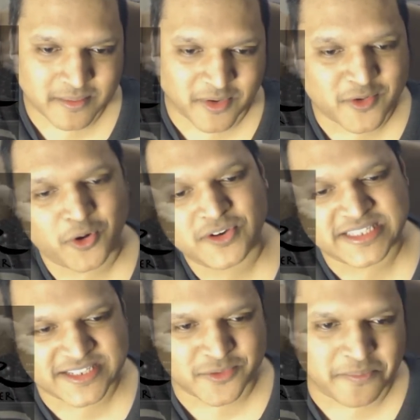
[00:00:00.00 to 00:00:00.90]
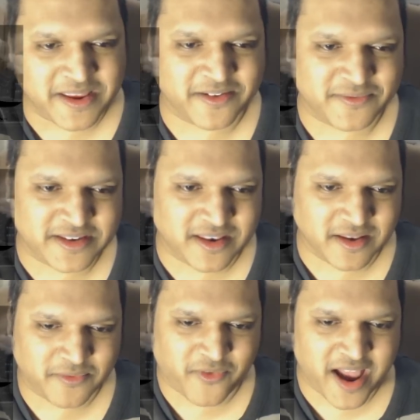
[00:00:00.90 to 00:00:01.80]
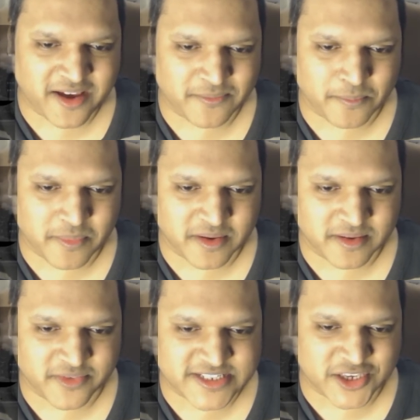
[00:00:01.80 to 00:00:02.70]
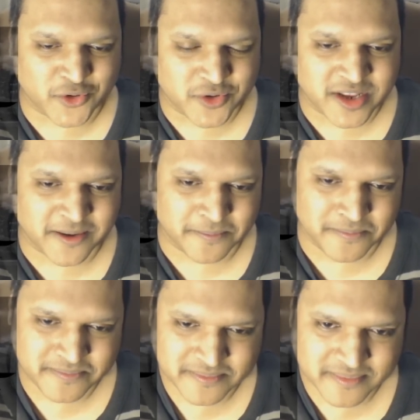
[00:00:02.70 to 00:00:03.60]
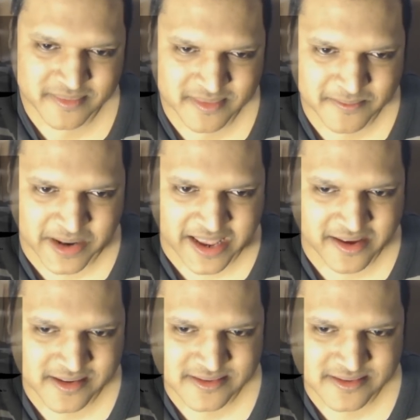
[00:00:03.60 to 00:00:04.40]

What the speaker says: But of course, this would be a fire skewed play.